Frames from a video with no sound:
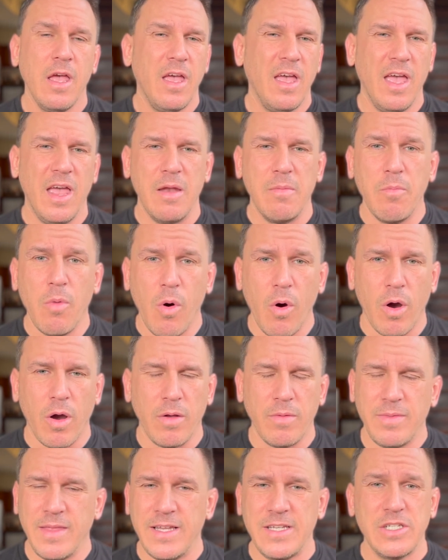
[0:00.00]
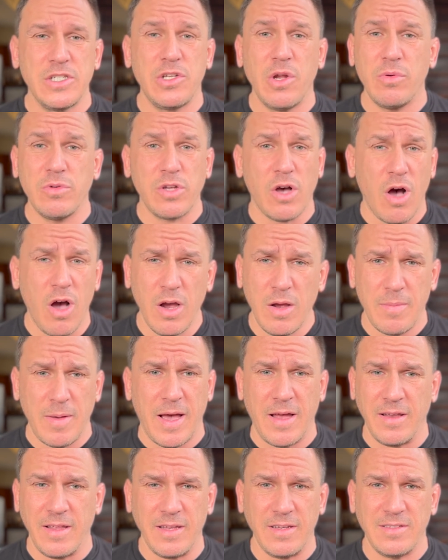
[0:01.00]
and more. They just don't talk
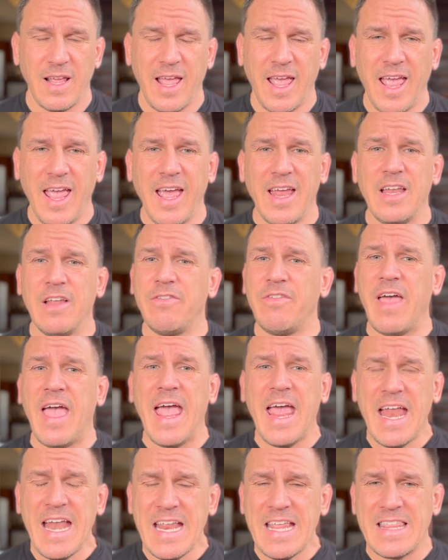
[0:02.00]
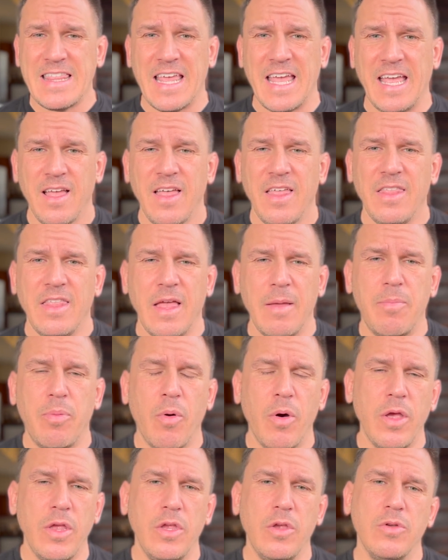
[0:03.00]
about it. And if anything, they
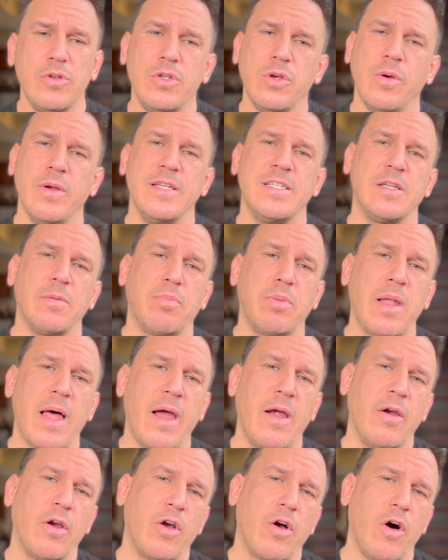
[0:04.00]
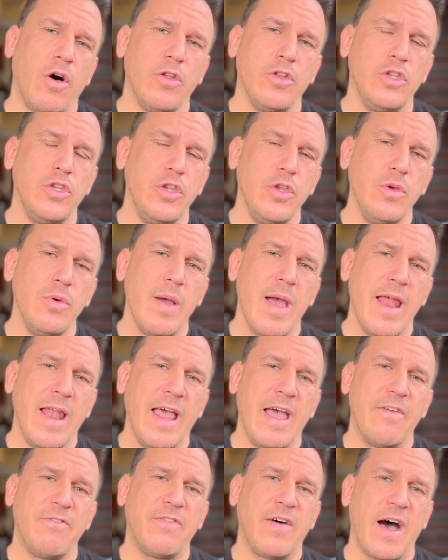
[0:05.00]
point you to a supplier called
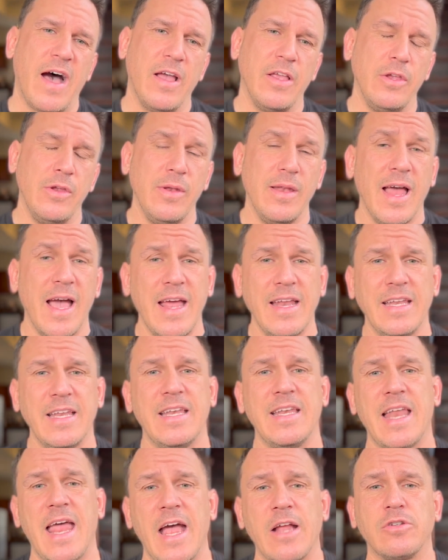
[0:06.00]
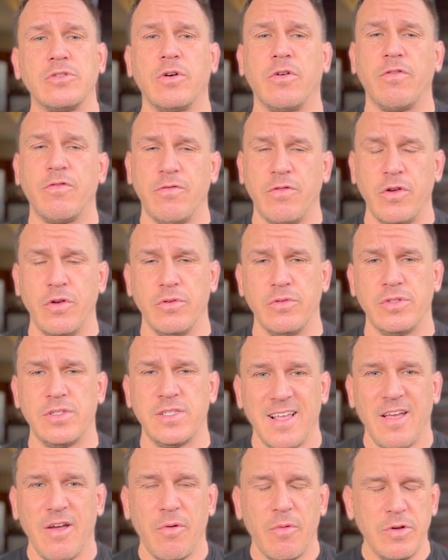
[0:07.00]
UNFI, United Natural
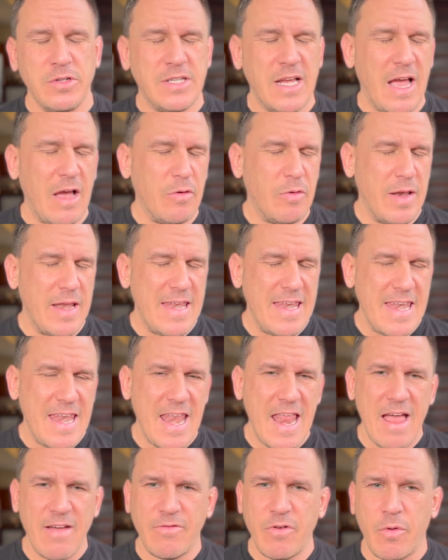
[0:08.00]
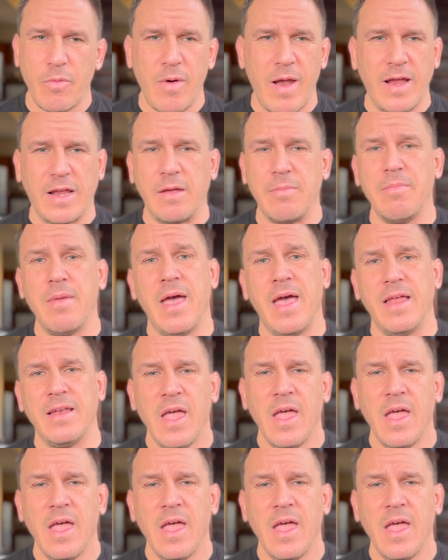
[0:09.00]
Foods, which I would never recommend,